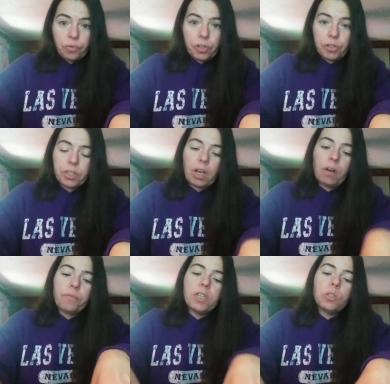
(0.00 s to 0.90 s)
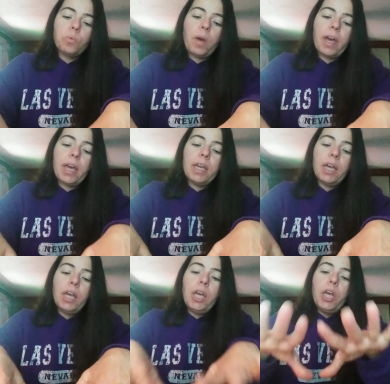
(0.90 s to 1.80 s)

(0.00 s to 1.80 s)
for yourself. This way,